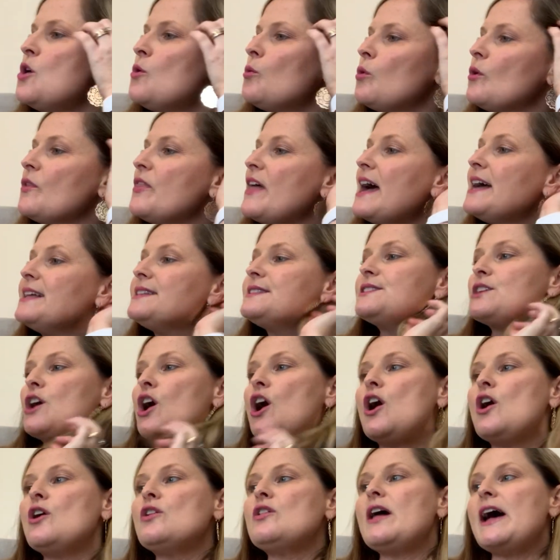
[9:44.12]
Well, that's
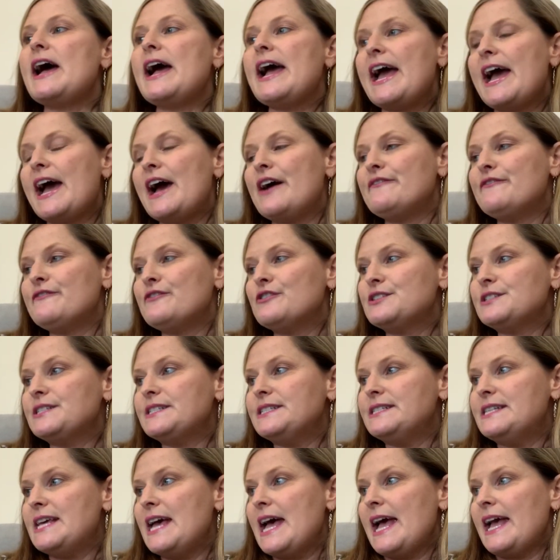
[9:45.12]
all I have for
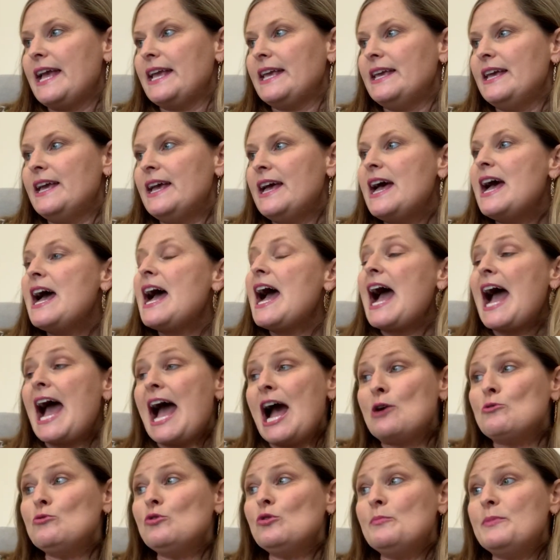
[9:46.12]
today.
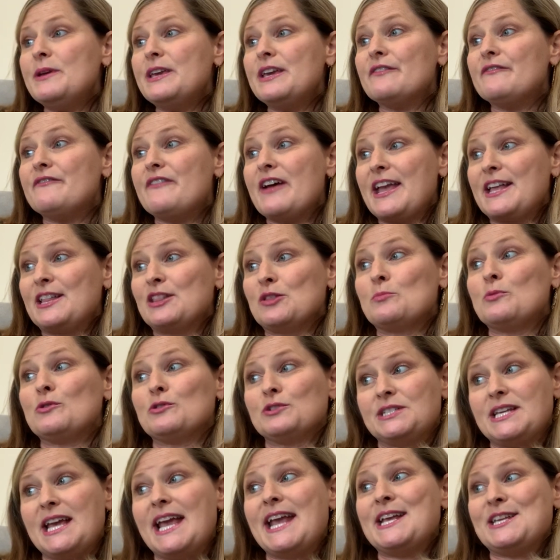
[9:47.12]
I will be available
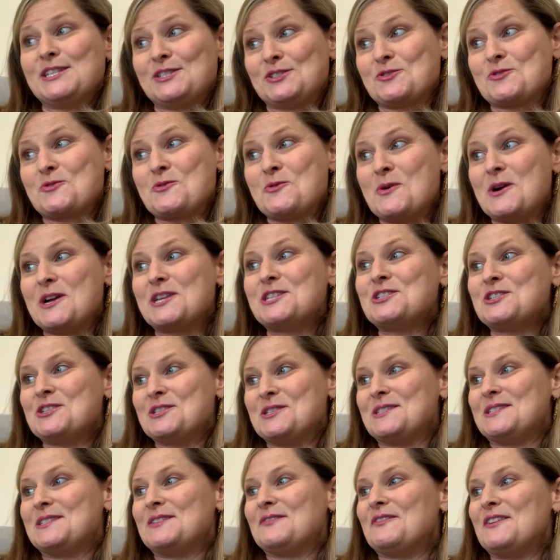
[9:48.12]
to answer
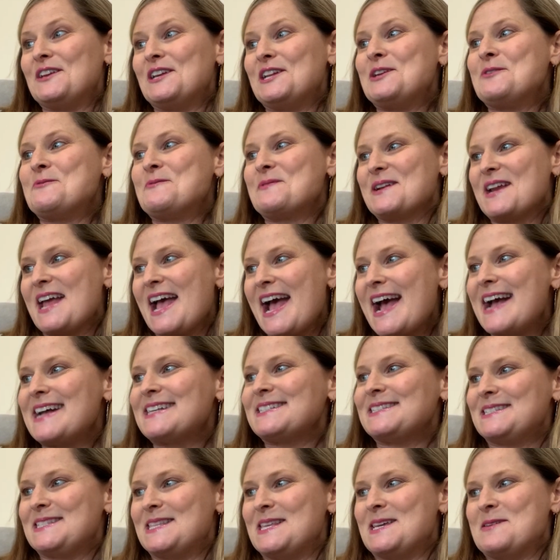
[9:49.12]
questions if anyone
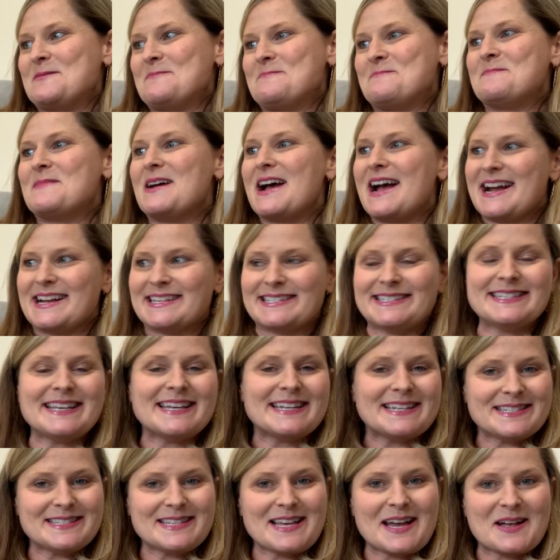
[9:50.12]
has them, I
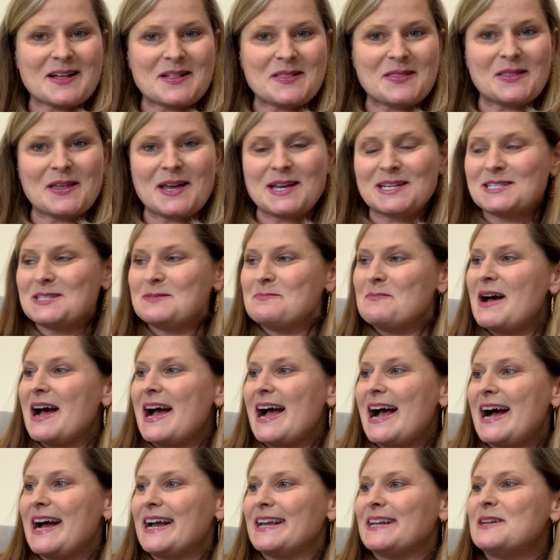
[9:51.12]
said as I collected my
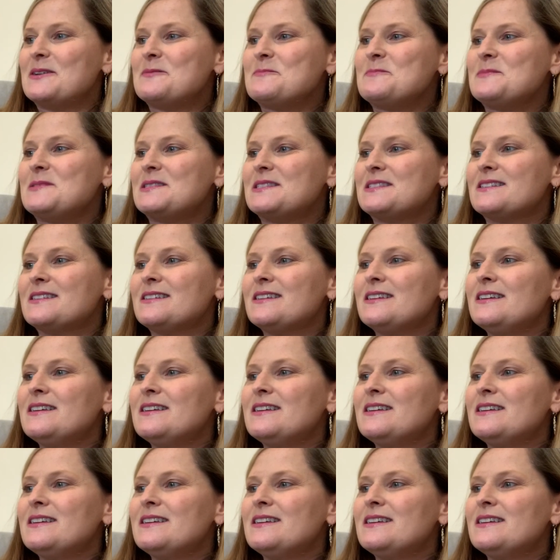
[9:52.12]
items.